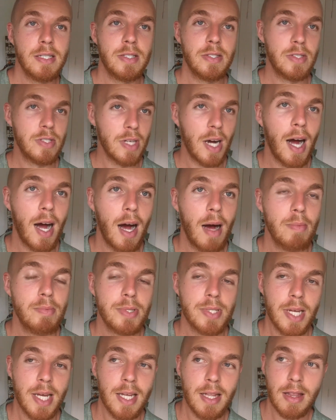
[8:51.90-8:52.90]

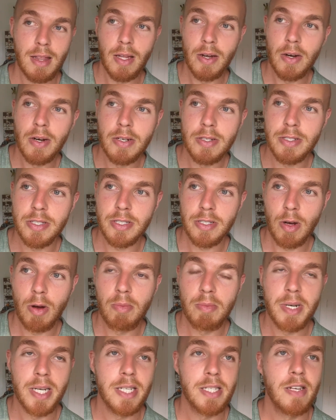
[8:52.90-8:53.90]
jobs and learn so
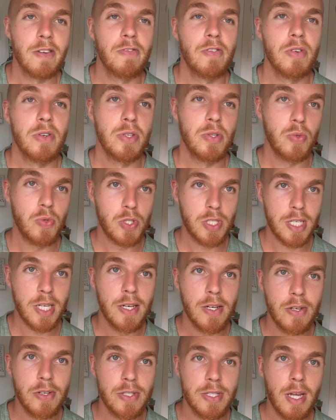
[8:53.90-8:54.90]
many different new
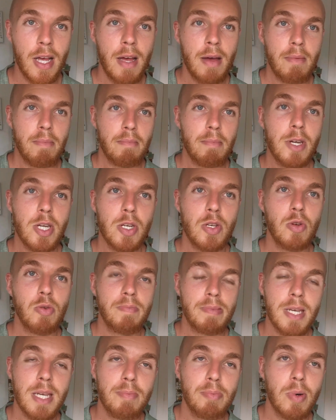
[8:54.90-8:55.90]
skills, meet new
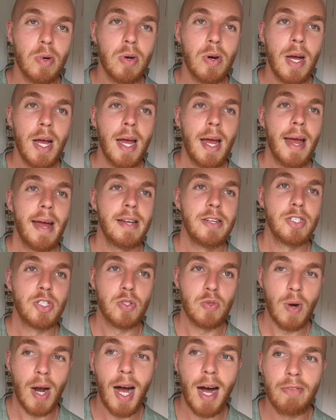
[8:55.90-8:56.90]
people, and
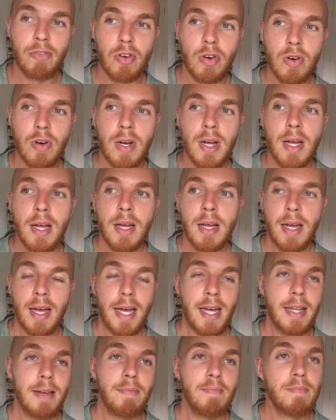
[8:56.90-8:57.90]
travel
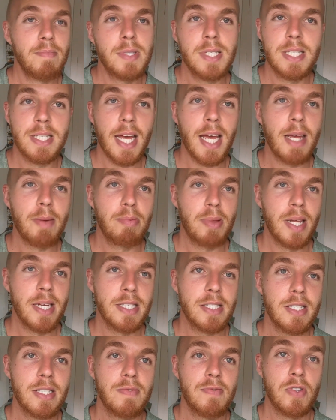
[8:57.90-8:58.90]
and stay
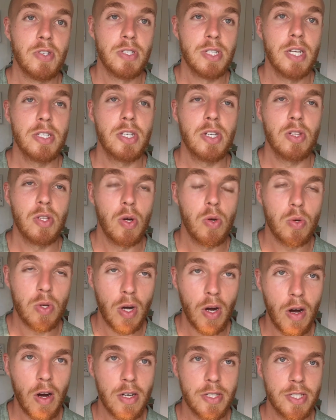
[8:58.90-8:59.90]
places for such a low
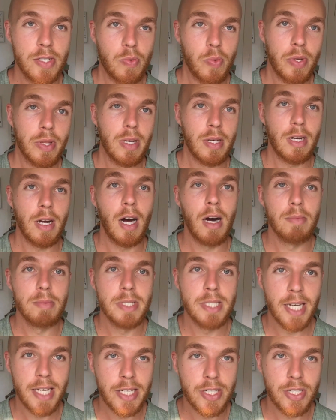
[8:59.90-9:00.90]
cost, with
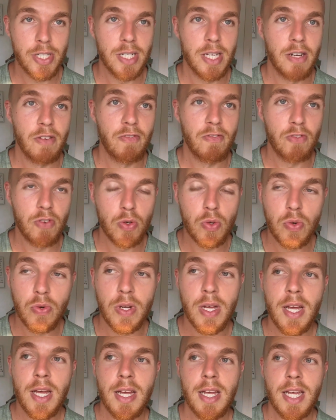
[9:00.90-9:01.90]
accommodation and food
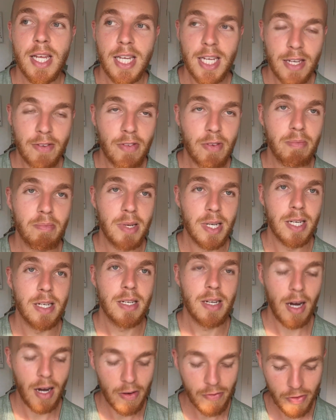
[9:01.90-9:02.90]
even being
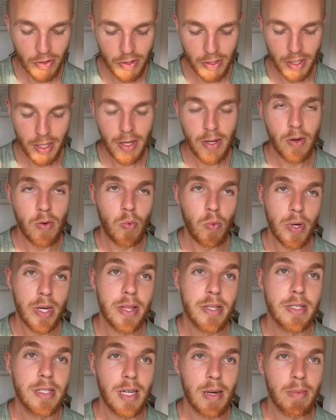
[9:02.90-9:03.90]
covered with
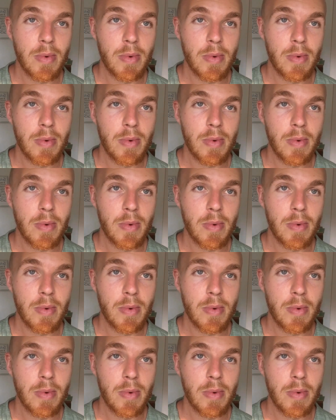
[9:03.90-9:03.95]
some